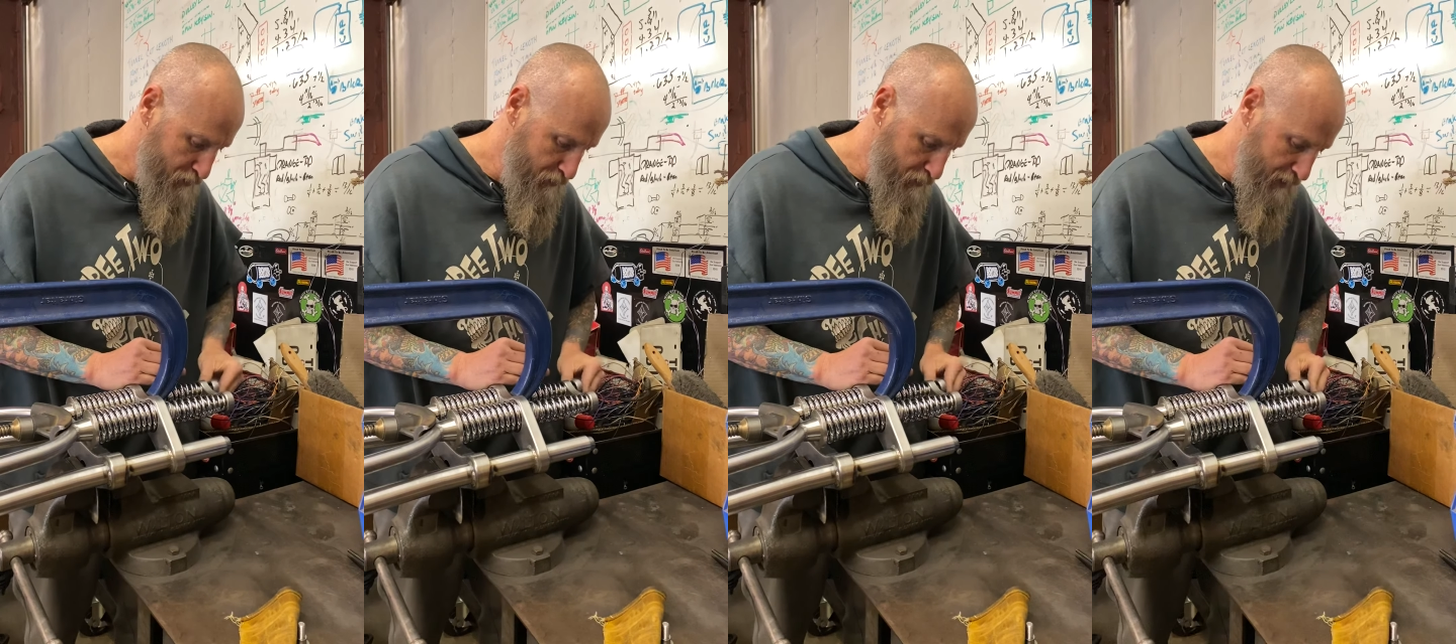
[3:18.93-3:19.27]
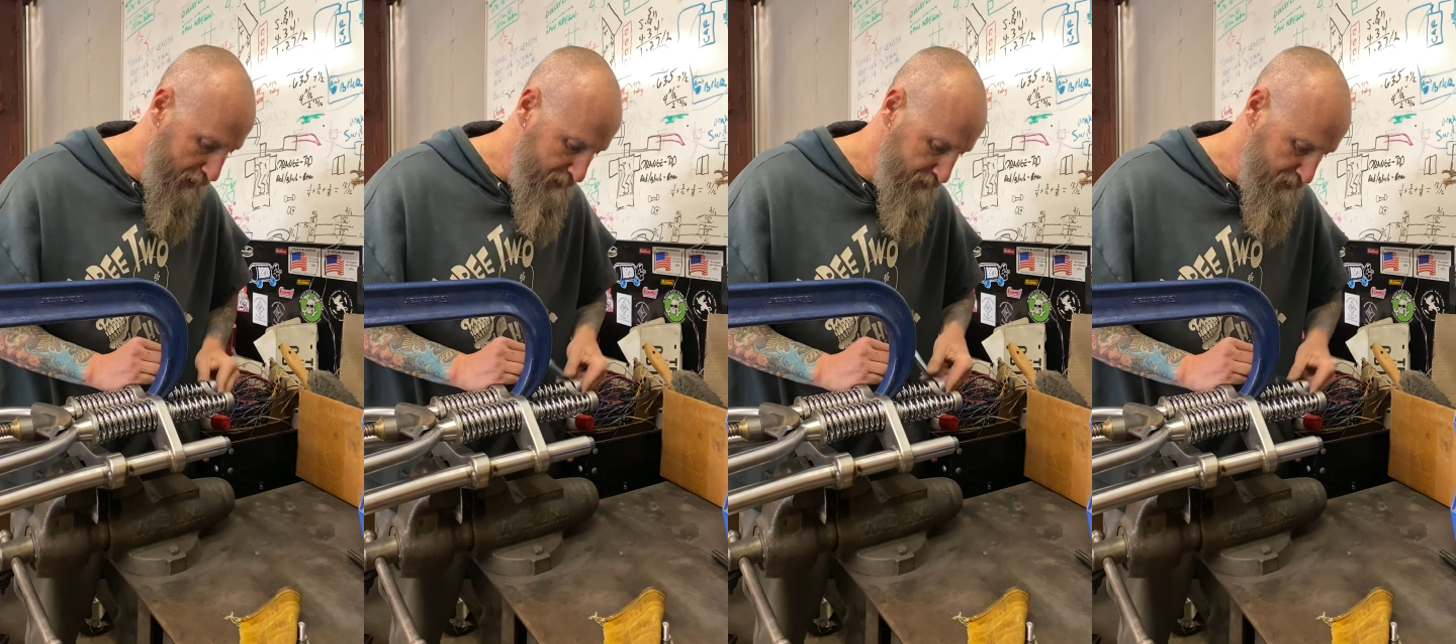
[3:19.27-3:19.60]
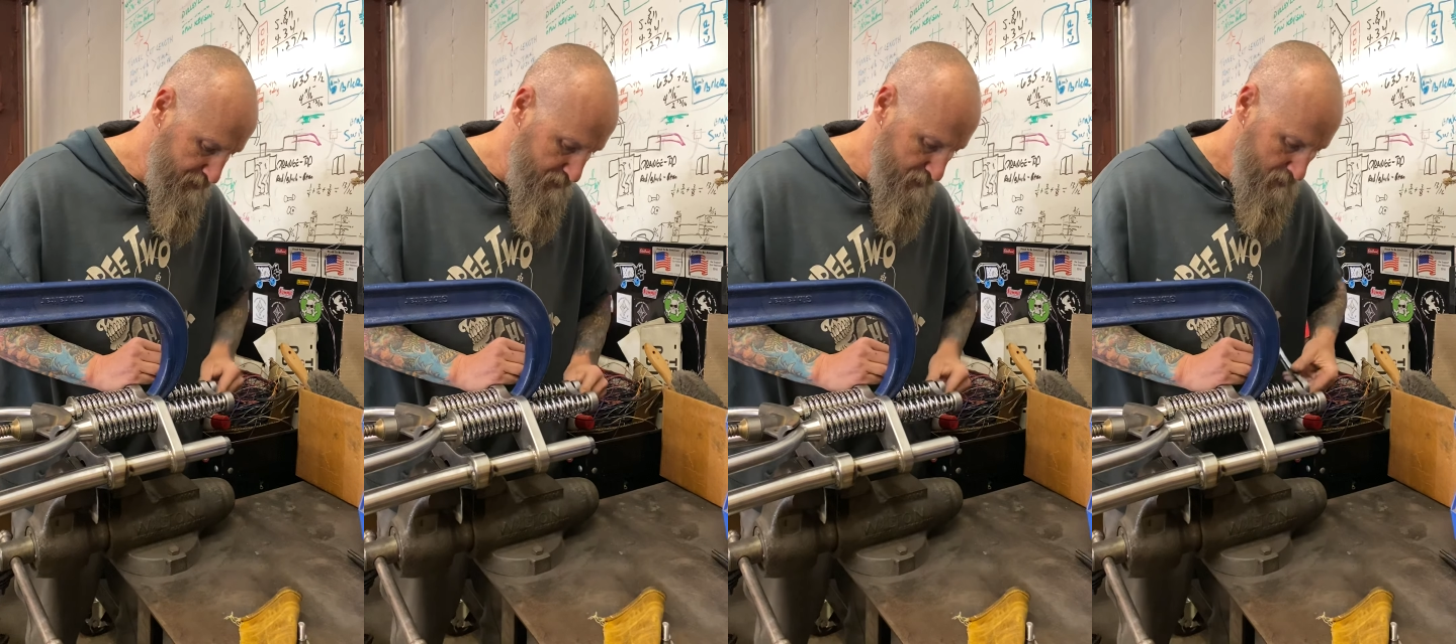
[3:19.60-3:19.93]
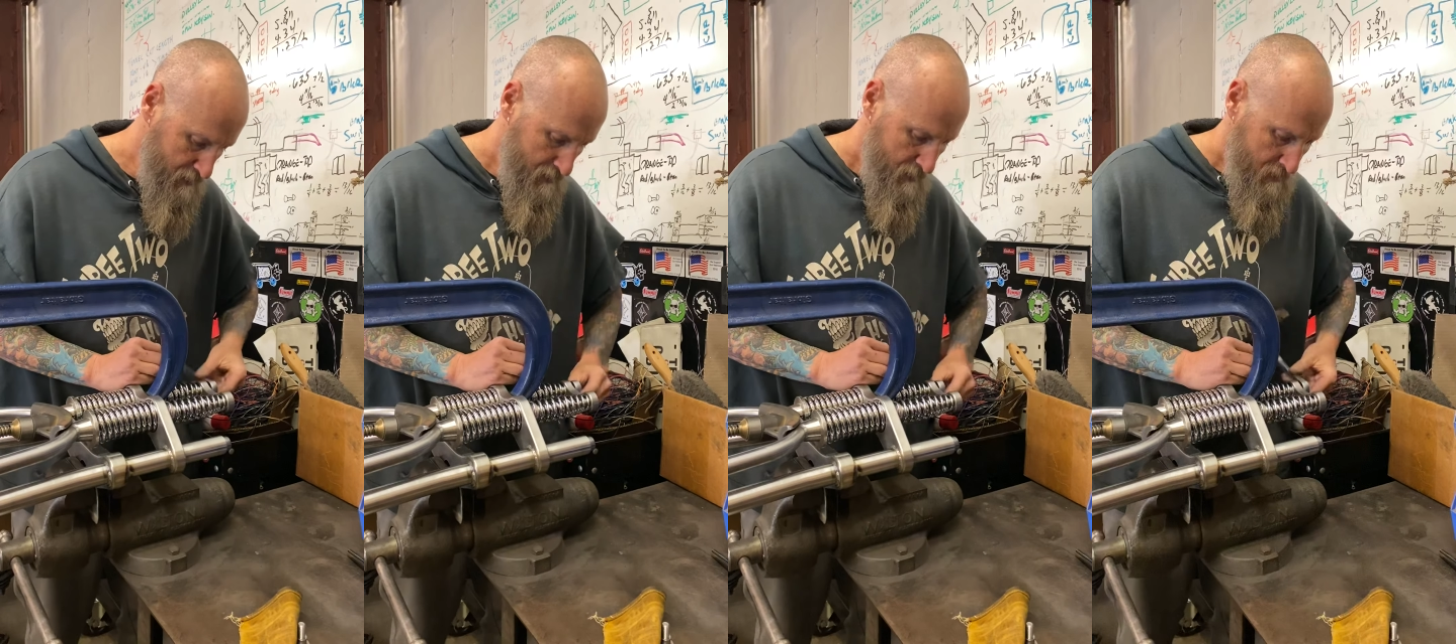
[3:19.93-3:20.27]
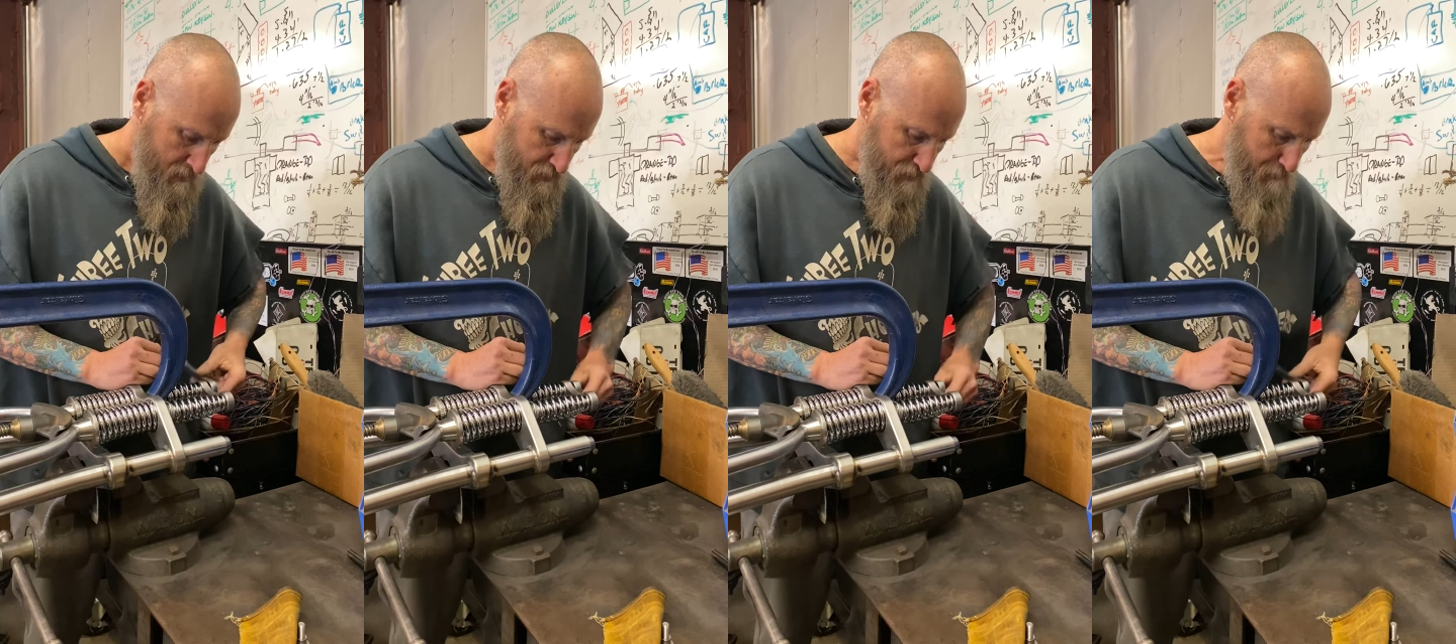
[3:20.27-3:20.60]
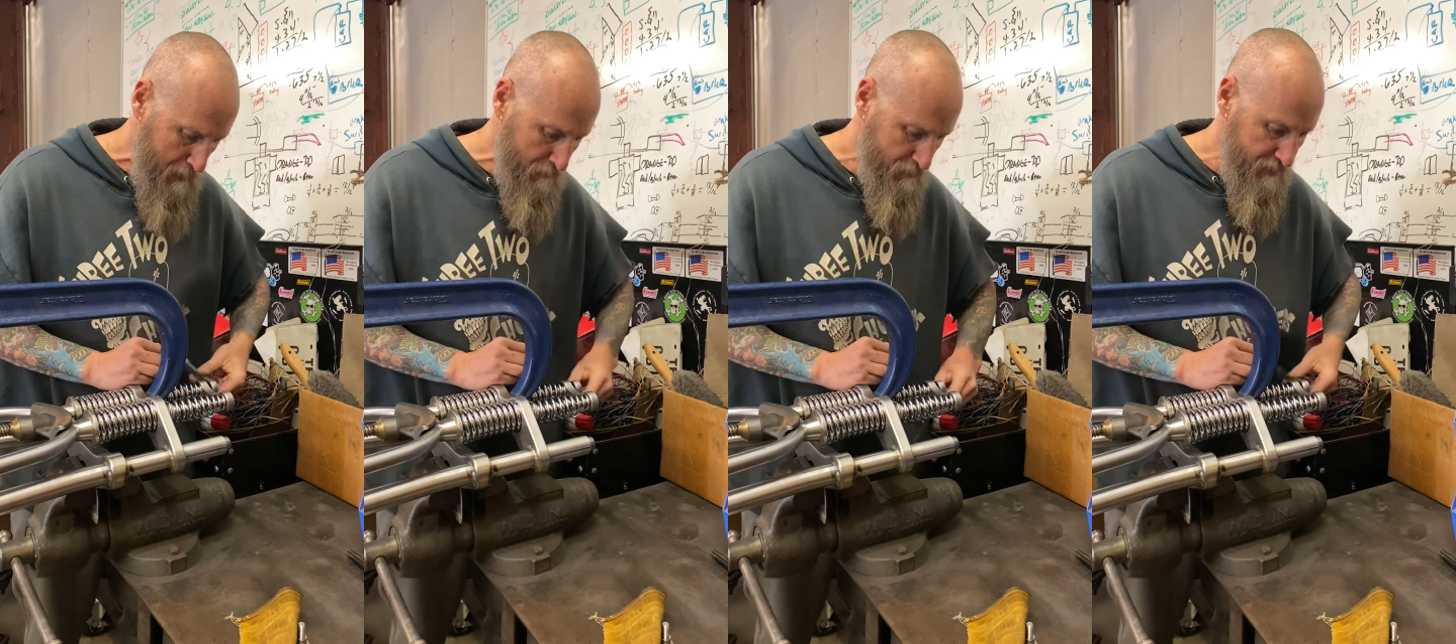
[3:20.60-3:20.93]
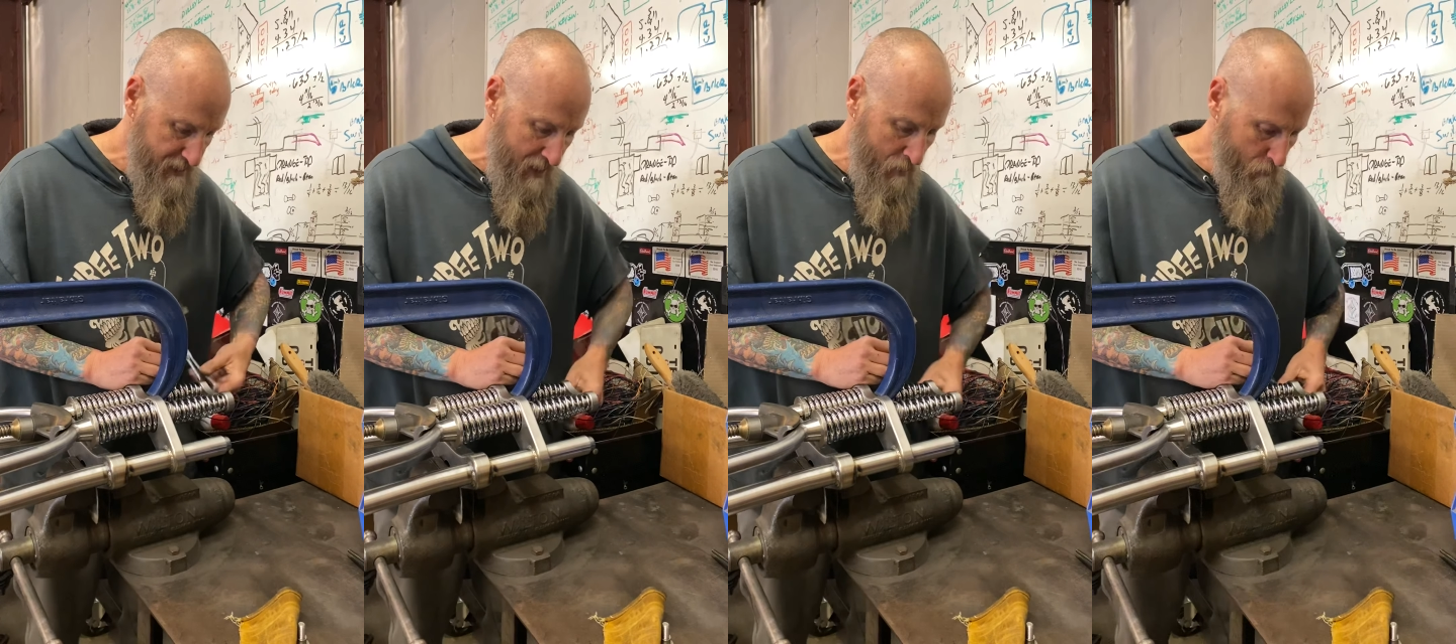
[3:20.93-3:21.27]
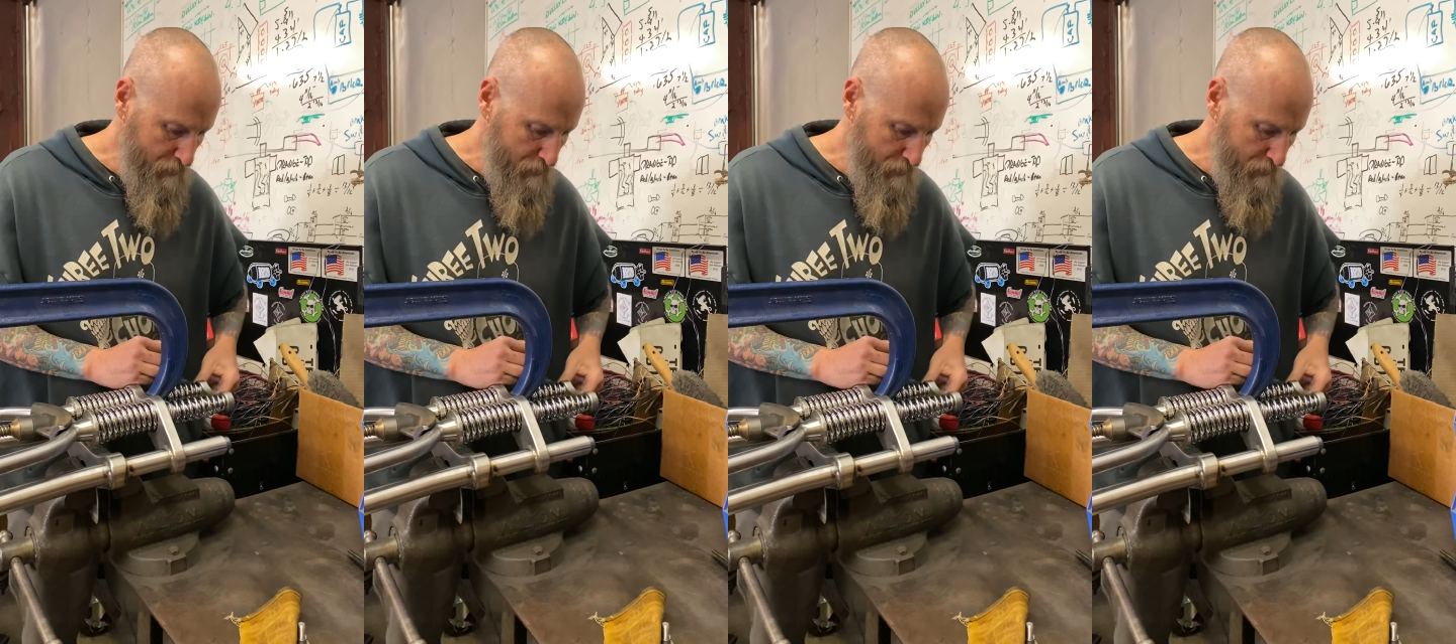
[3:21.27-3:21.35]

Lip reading: you kind of just bounce it down.